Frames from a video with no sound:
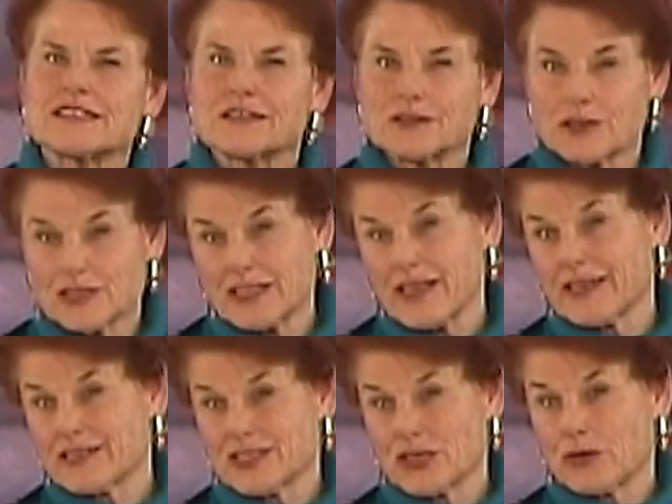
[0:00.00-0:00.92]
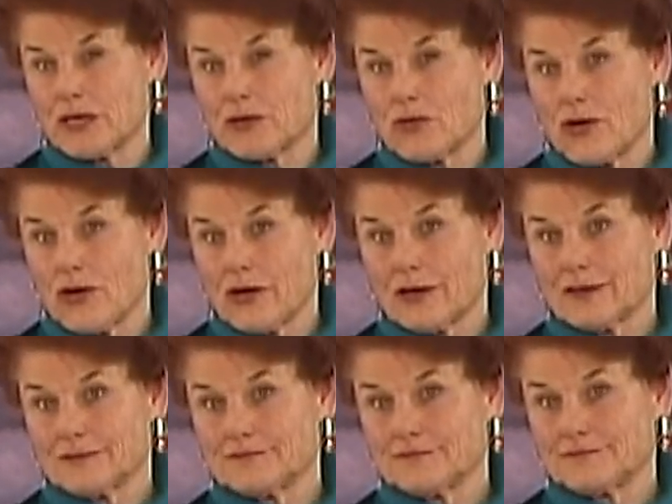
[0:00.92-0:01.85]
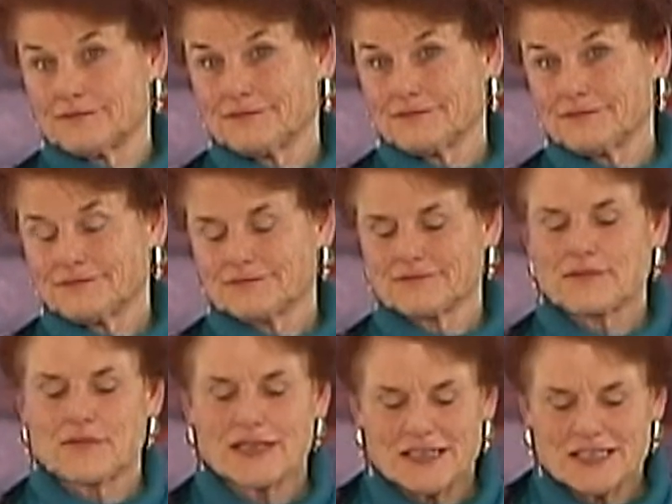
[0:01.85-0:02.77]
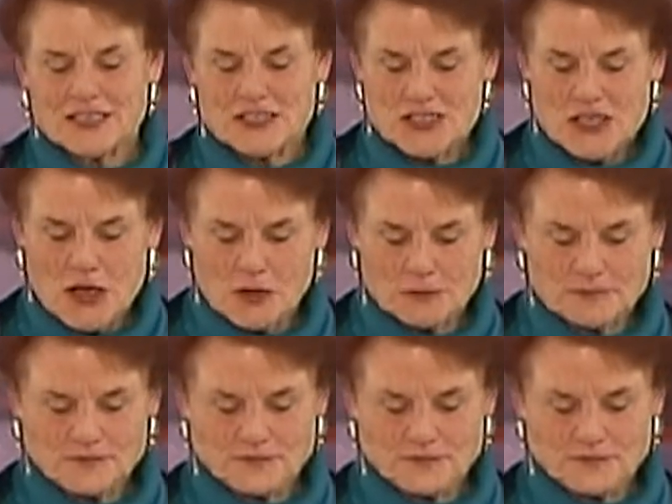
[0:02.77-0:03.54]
that looks like it's going wrong. So,